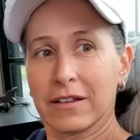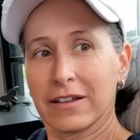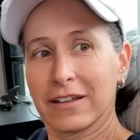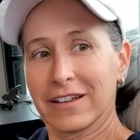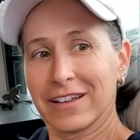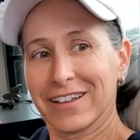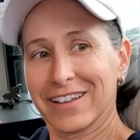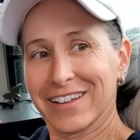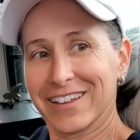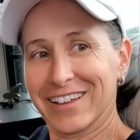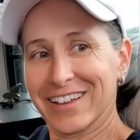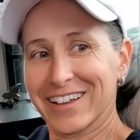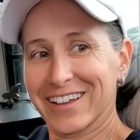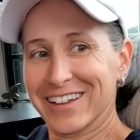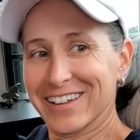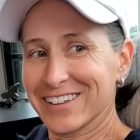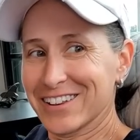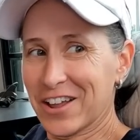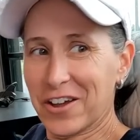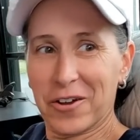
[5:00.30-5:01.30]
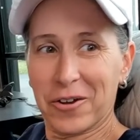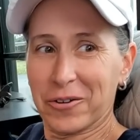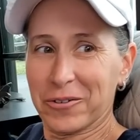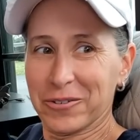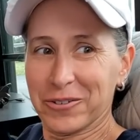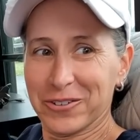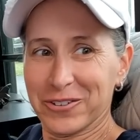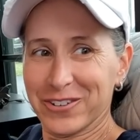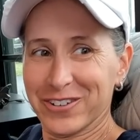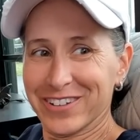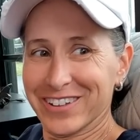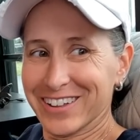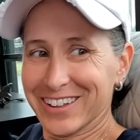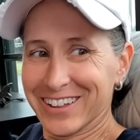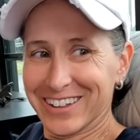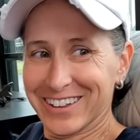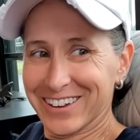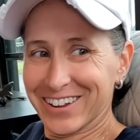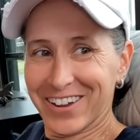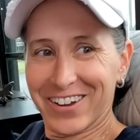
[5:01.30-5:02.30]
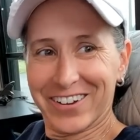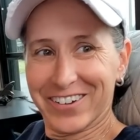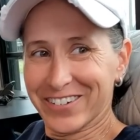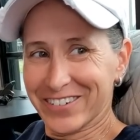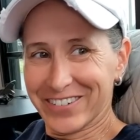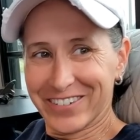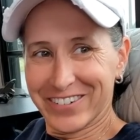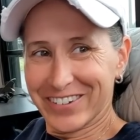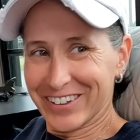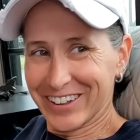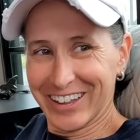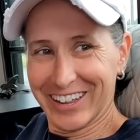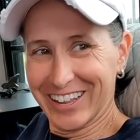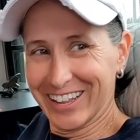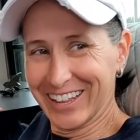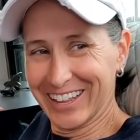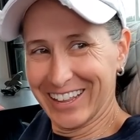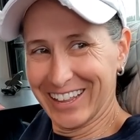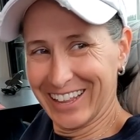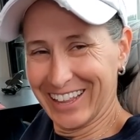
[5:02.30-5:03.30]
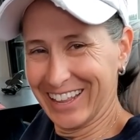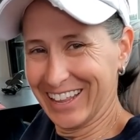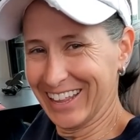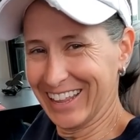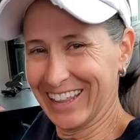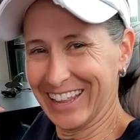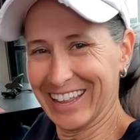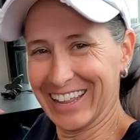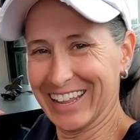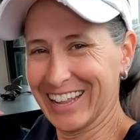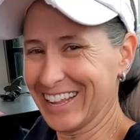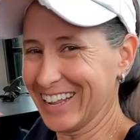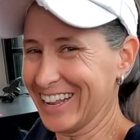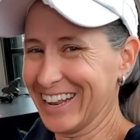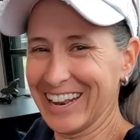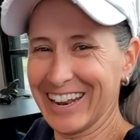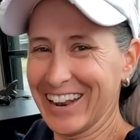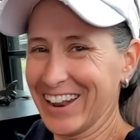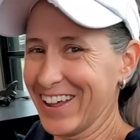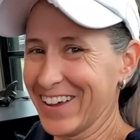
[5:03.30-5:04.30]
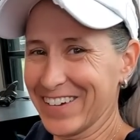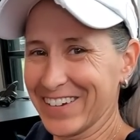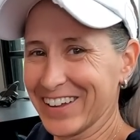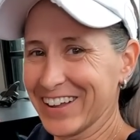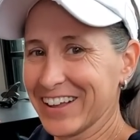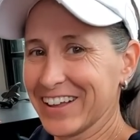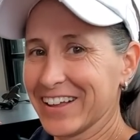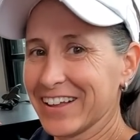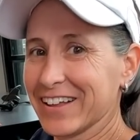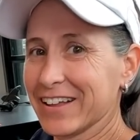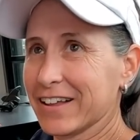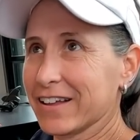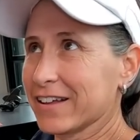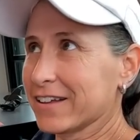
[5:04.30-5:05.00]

Berries. No. No. Crunch Berries are packed.